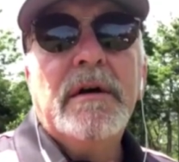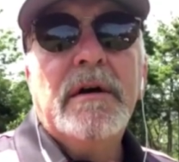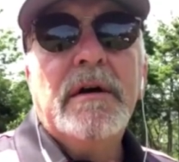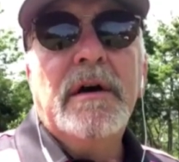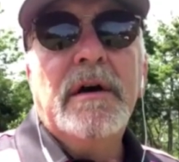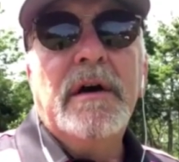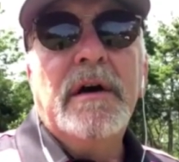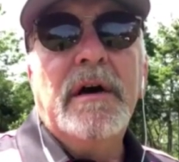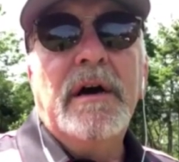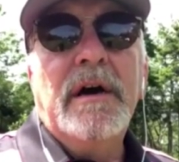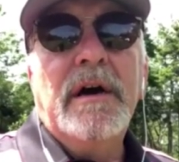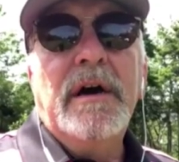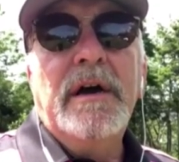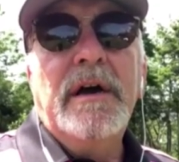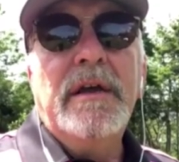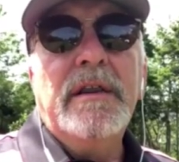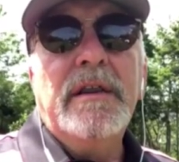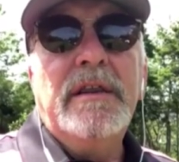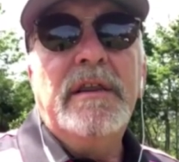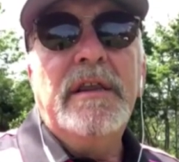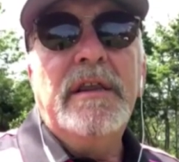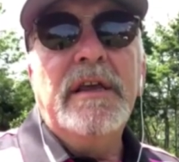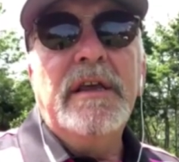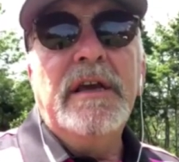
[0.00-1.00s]
I think when
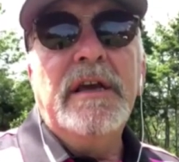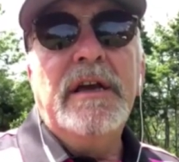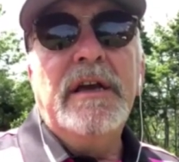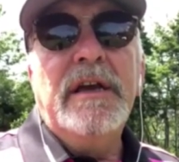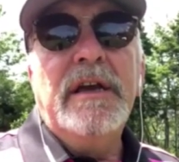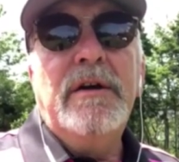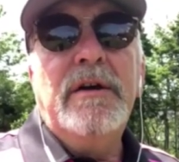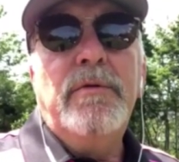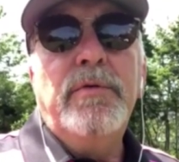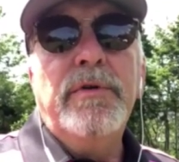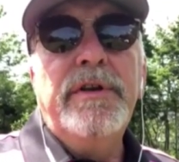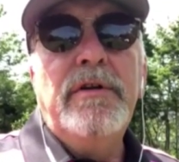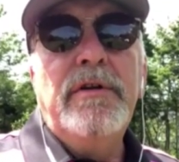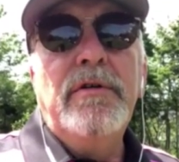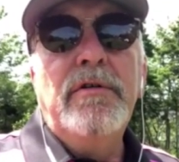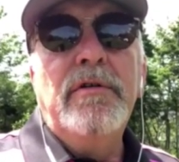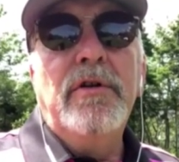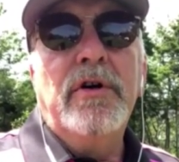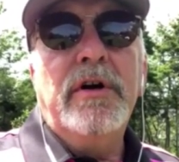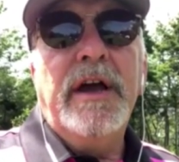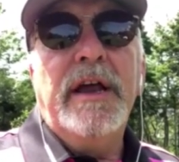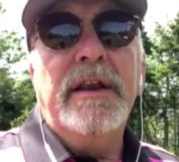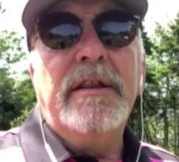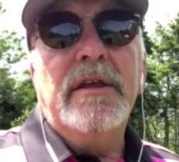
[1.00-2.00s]
you look at
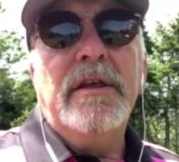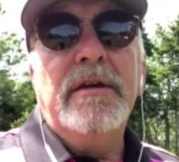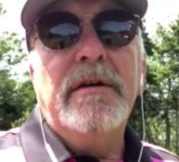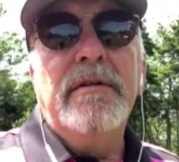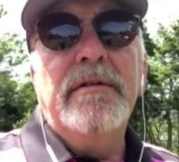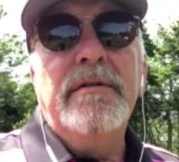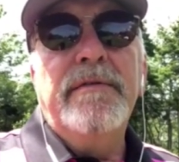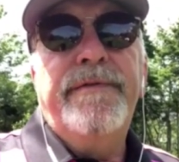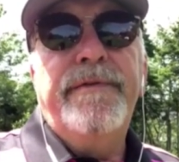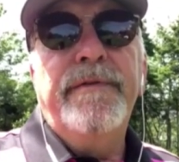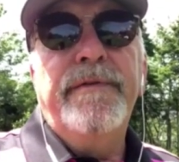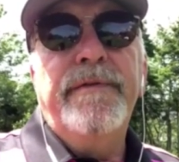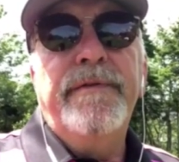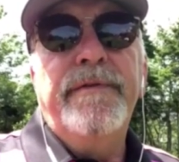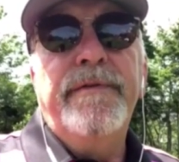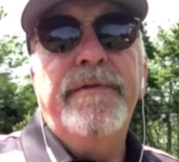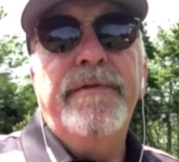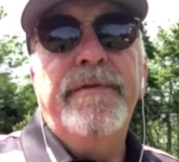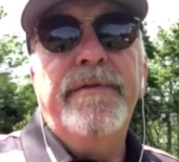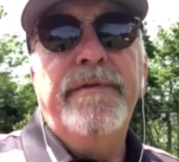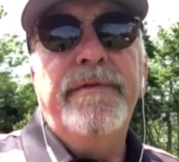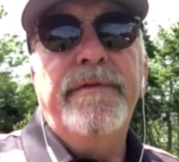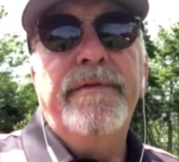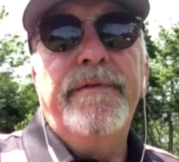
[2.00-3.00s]
the filling
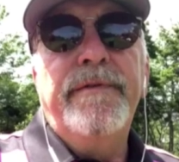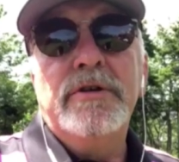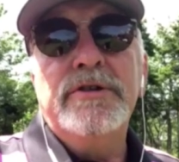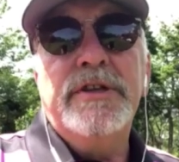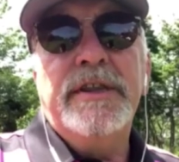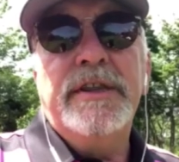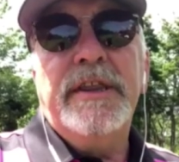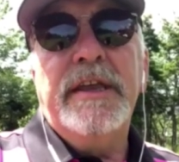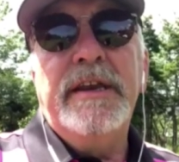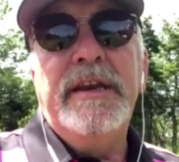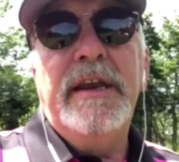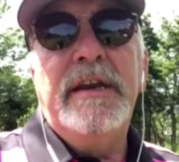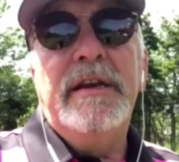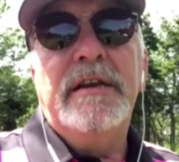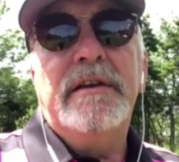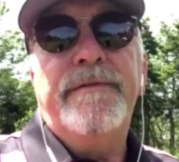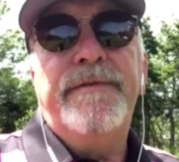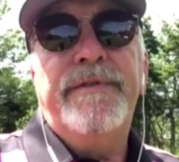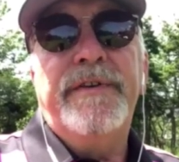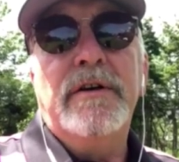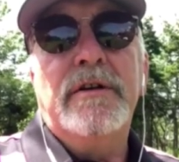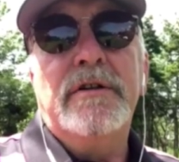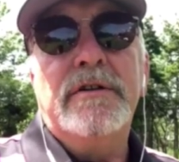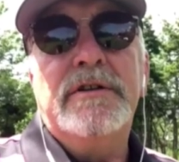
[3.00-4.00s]
the holes that they needed to
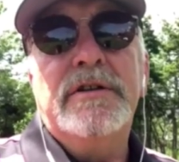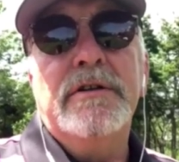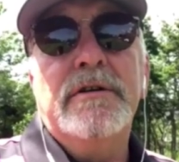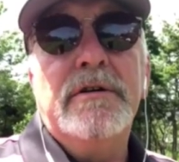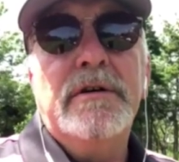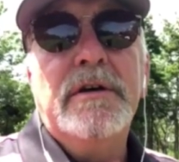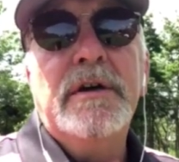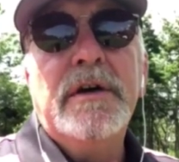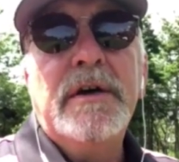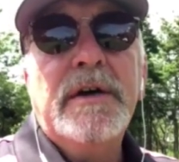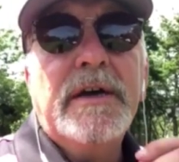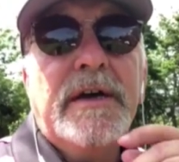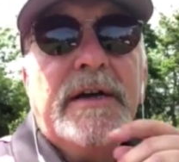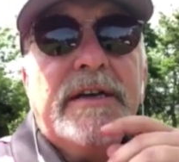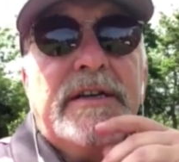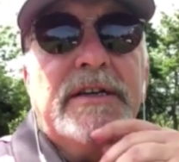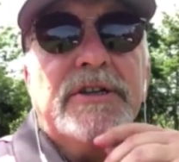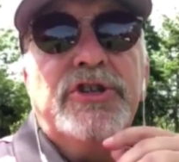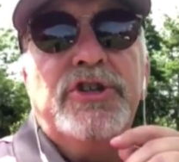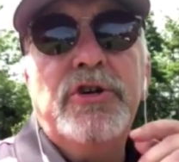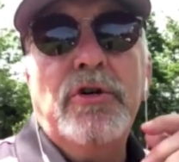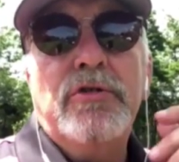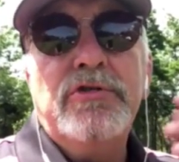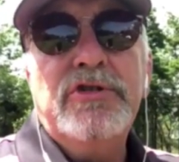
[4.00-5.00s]
fill to
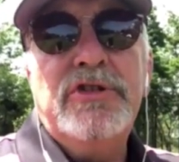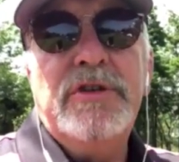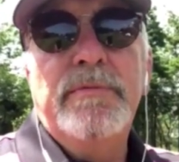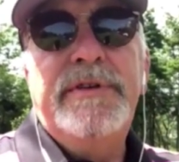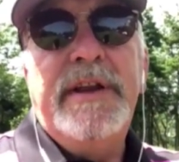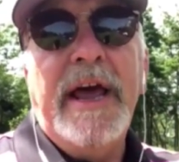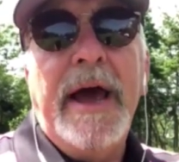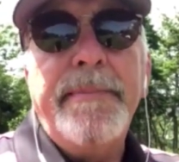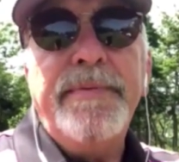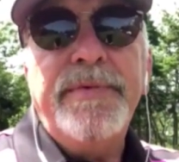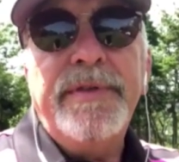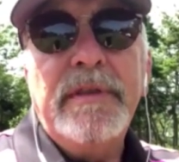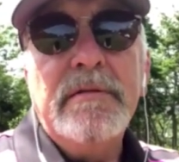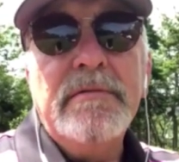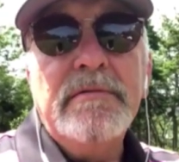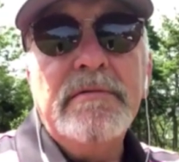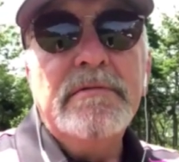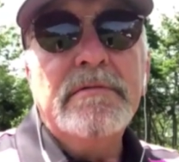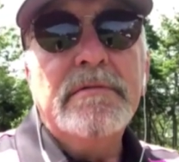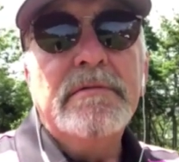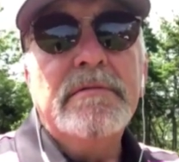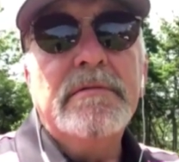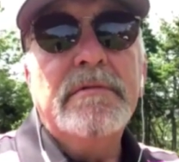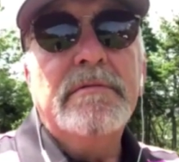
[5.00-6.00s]
show some depth
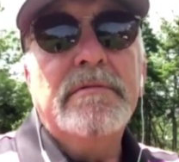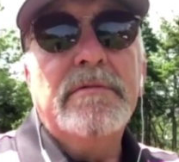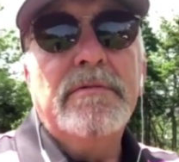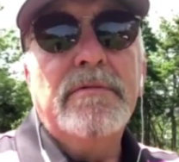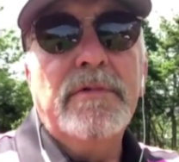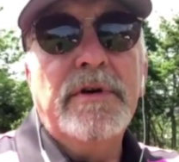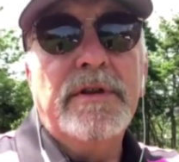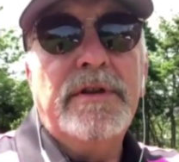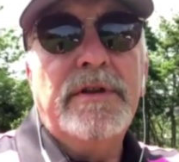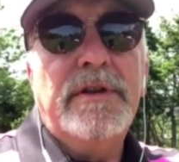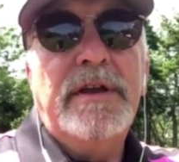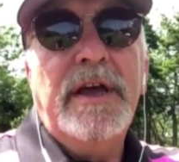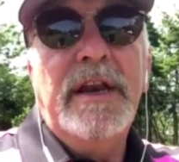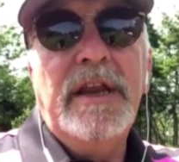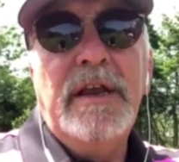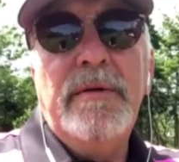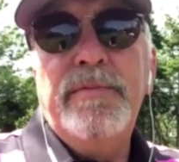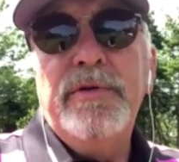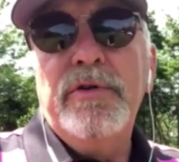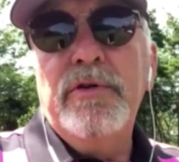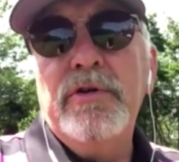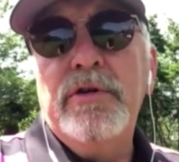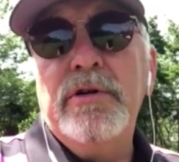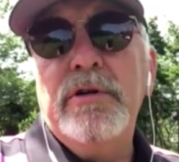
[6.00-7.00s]
with
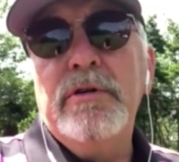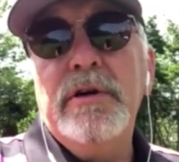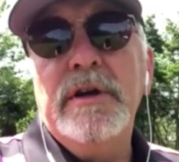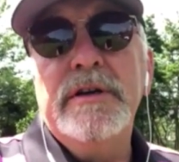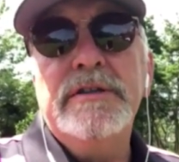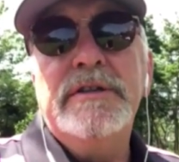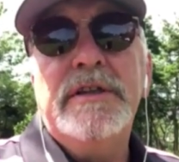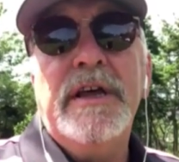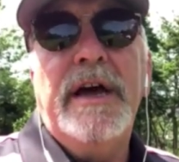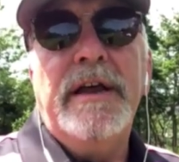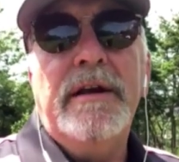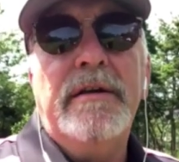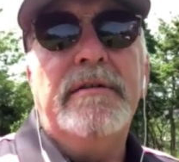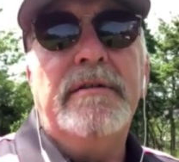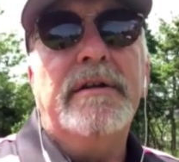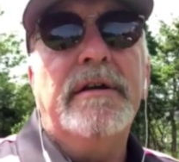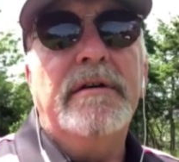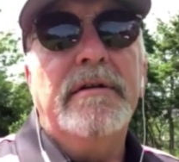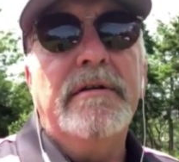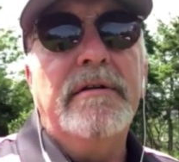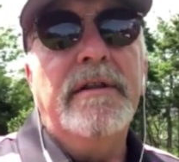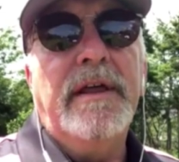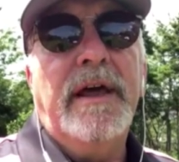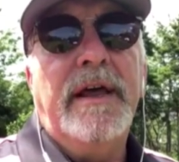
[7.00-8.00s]
Teddy Bluger as that
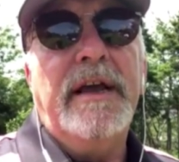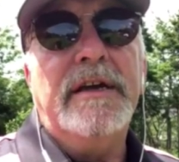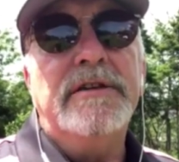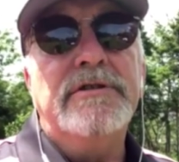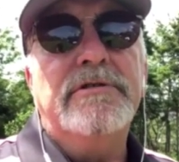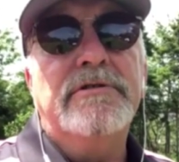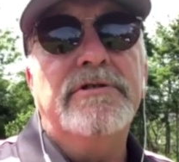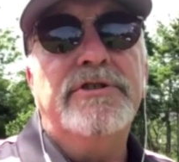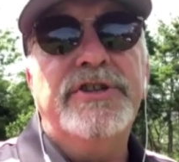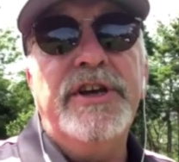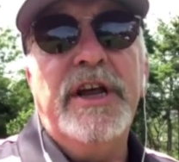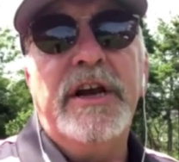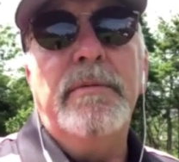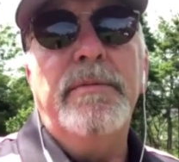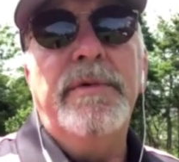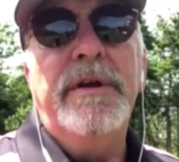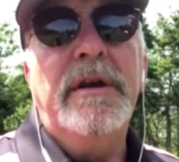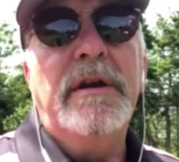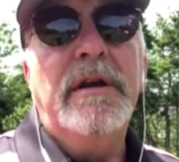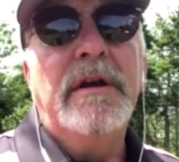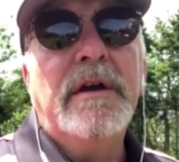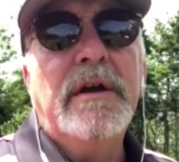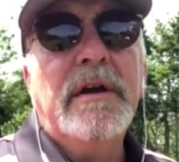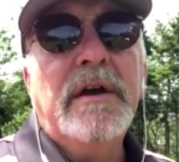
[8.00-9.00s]
extra
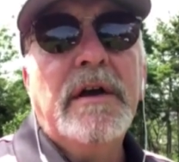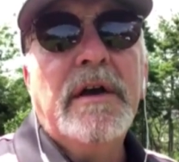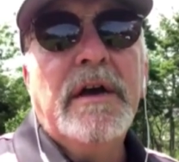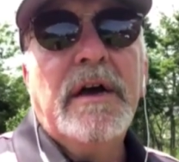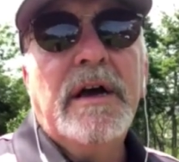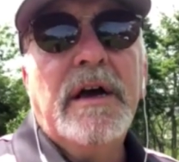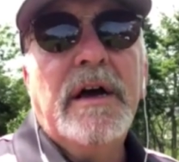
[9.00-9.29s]
centerman,